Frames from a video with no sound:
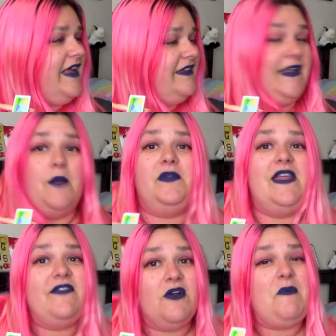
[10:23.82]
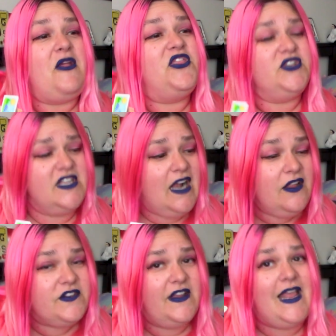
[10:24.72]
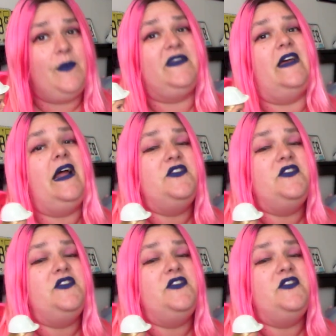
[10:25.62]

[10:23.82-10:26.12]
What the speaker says: I said, I believe they're about $30 on Amazon.